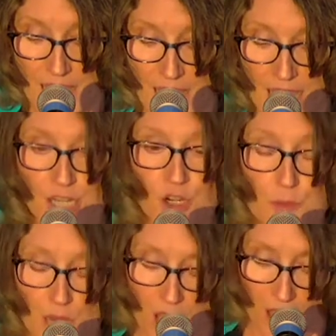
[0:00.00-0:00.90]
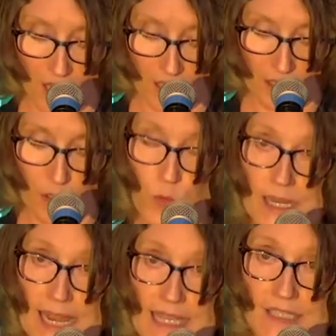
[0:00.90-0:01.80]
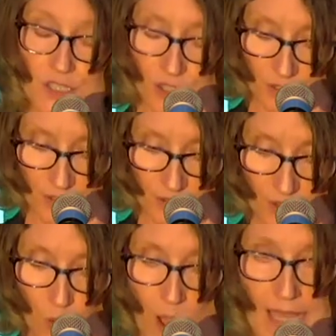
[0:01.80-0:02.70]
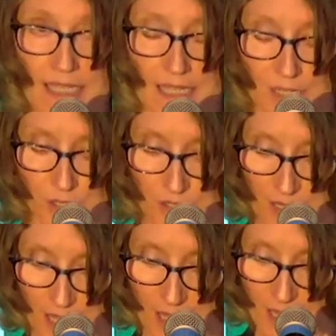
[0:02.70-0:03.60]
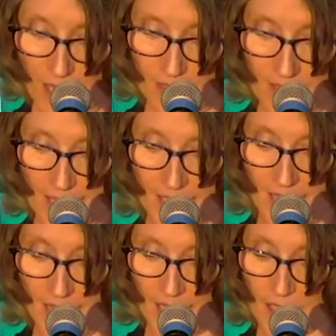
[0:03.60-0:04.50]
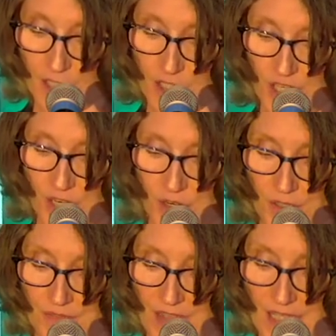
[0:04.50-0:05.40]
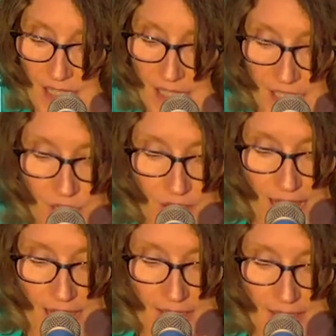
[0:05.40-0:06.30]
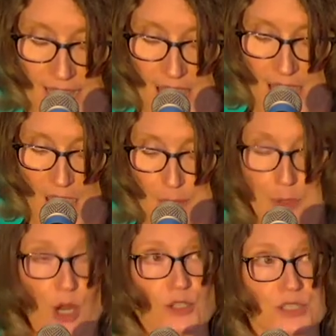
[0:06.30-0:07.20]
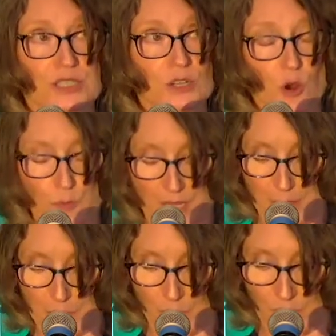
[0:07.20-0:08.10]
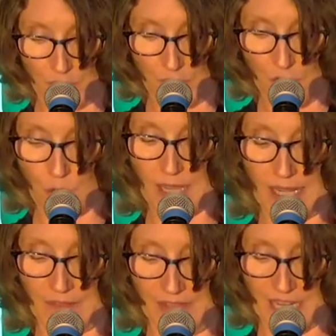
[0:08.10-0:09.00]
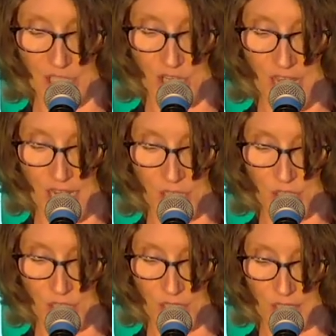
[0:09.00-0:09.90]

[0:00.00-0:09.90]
In her blog, Queen Esther, Quiet Leader, Daniela Shear defines a leader as a person or people who can affect change.